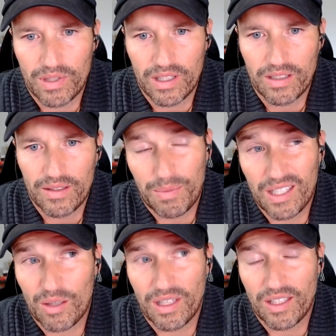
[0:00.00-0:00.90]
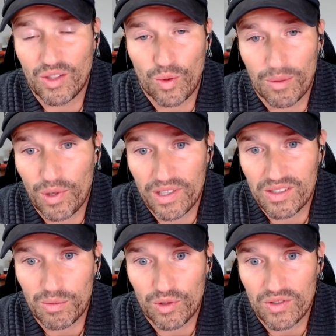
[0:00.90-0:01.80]
but being committed to our
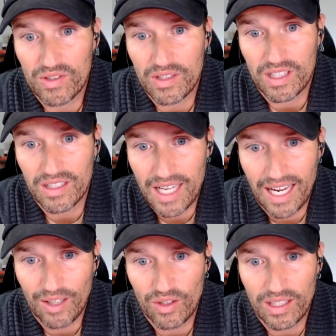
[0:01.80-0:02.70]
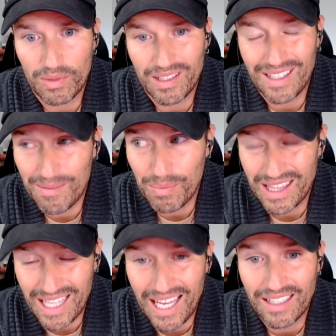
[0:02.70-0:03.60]
principles, the integrity, but
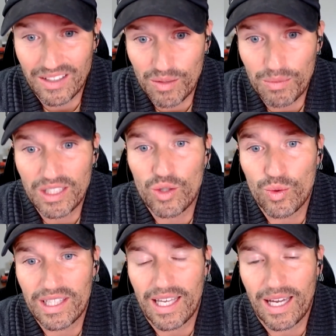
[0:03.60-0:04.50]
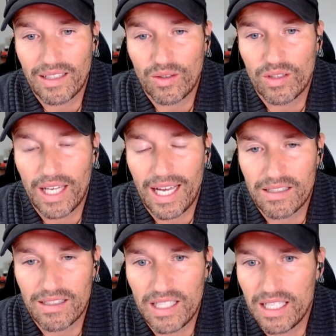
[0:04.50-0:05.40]
but then to be doing that as
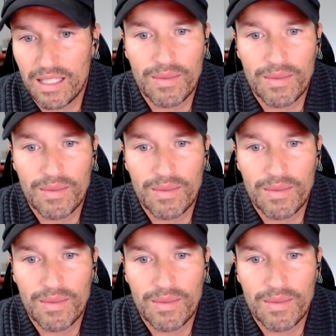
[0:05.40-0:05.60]
a team,